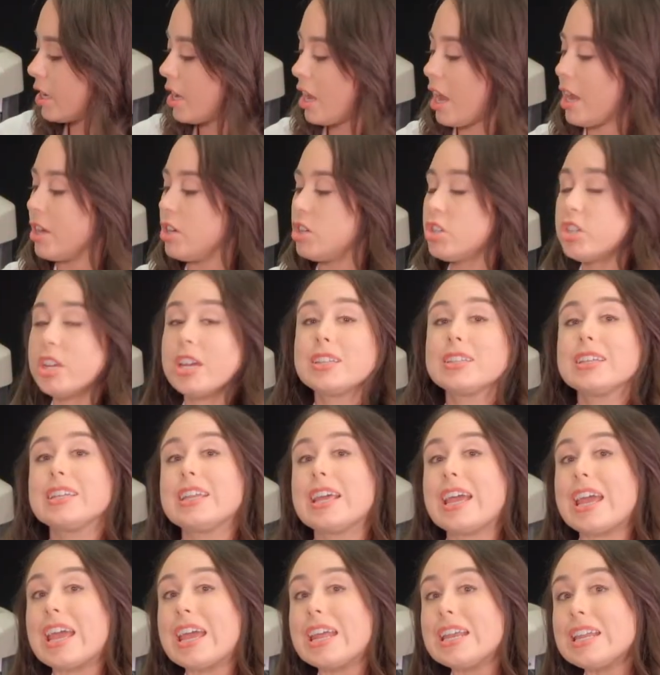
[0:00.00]
and check that
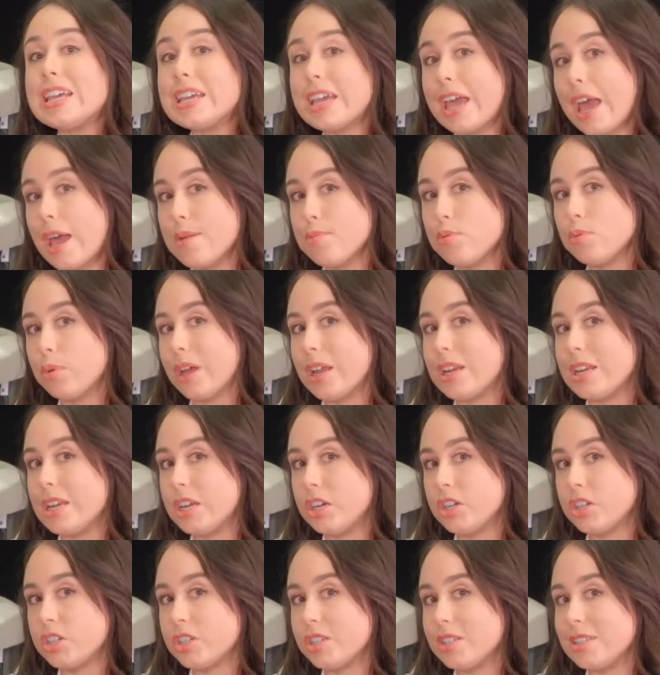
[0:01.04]
any cable
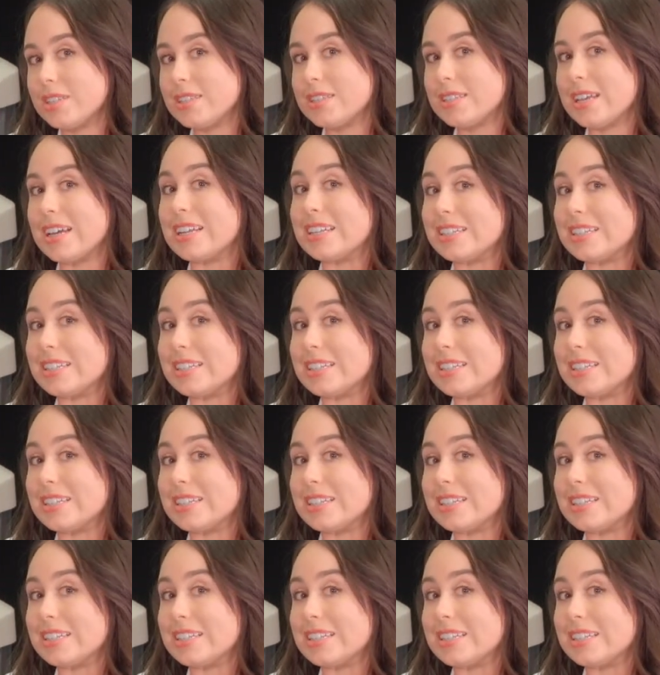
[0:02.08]
connections are